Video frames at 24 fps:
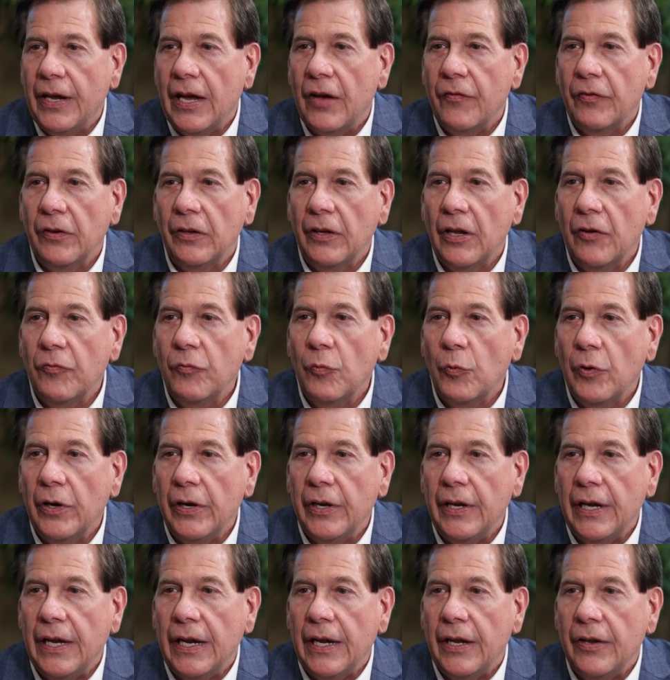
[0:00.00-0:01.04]
have a loved
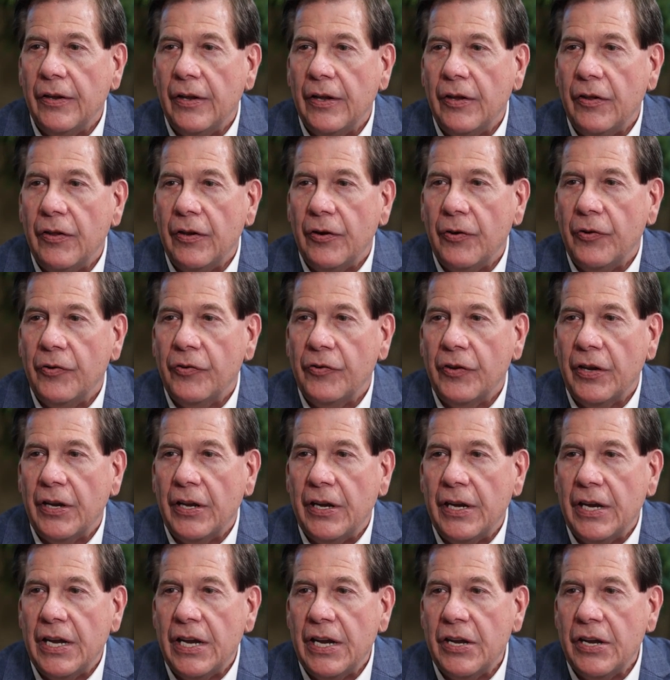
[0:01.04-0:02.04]
one and there's an